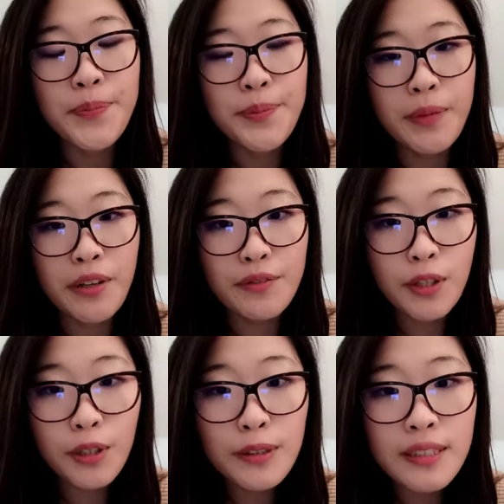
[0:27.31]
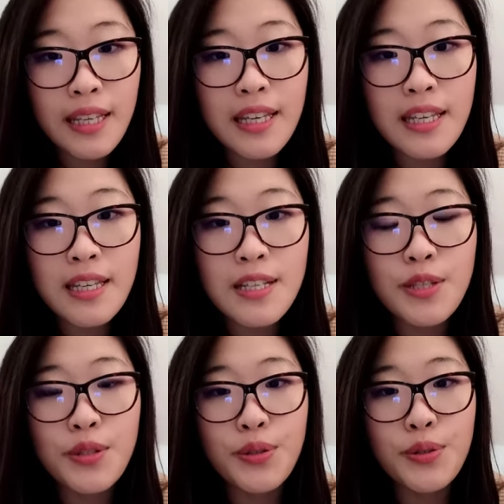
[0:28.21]
My role is
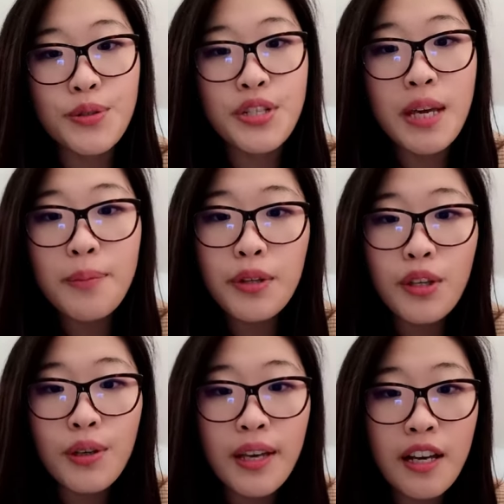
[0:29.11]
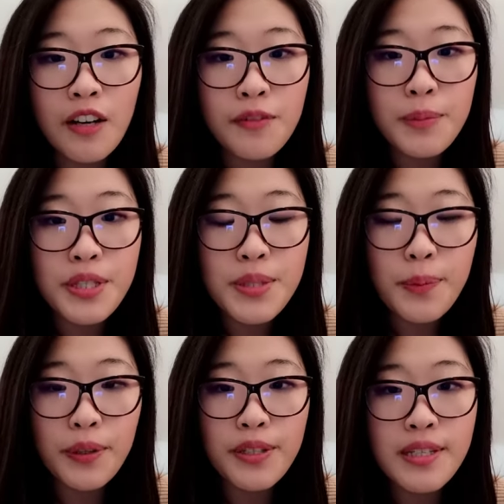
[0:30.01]
to shape the UK government's
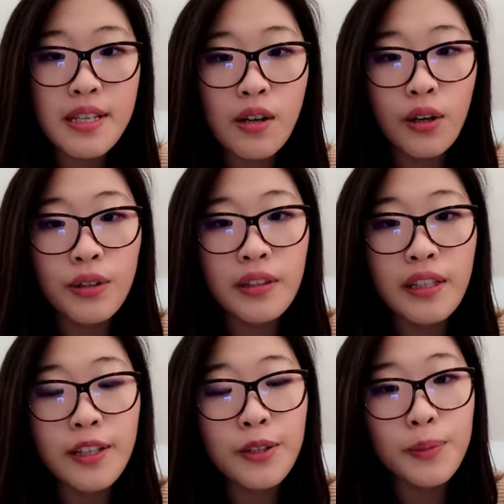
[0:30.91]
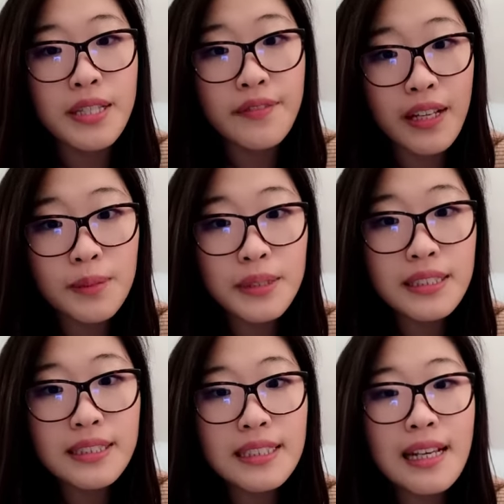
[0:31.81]
policy on economic
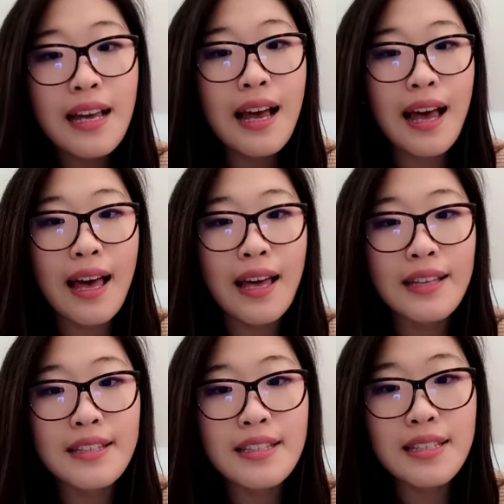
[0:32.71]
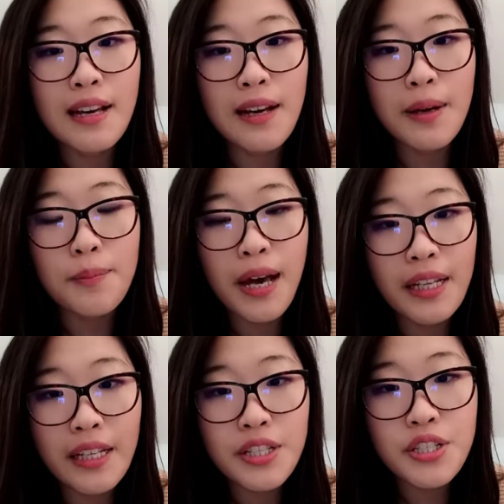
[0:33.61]
development and
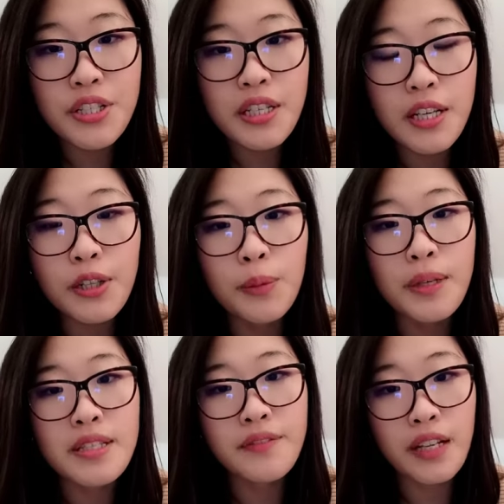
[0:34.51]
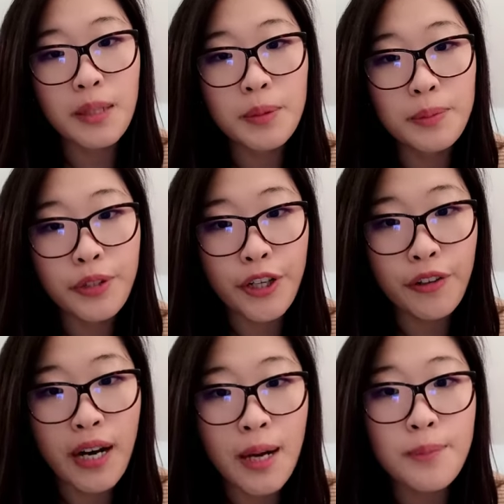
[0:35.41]
manage economic development
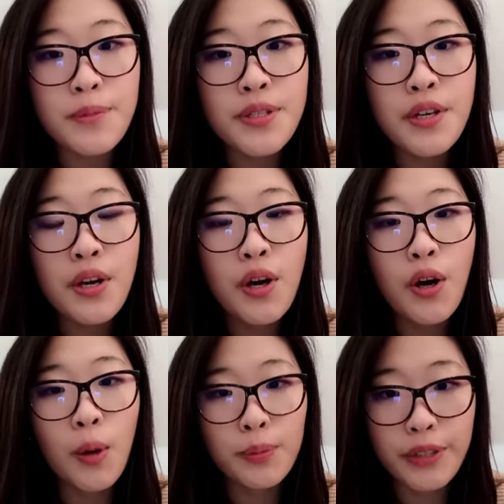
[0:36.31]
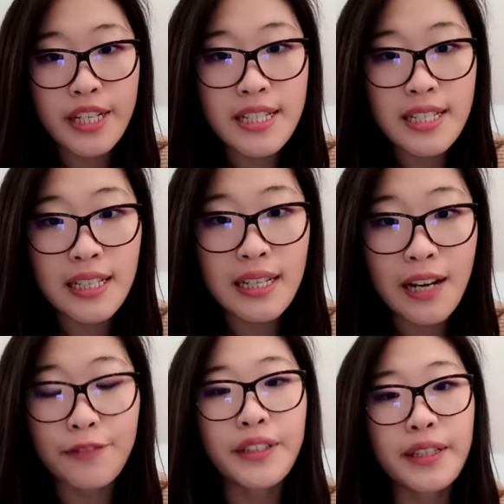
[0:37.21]
programmes operating in
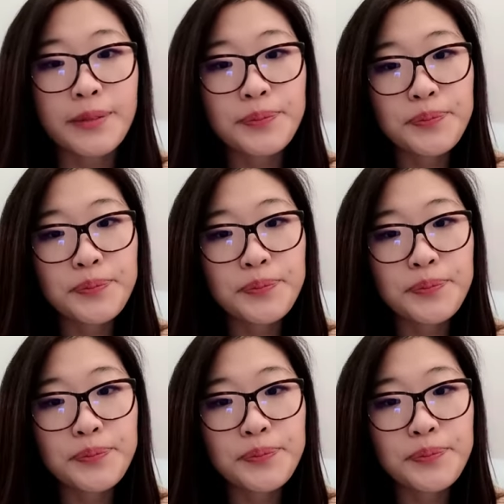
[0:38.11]
Africa.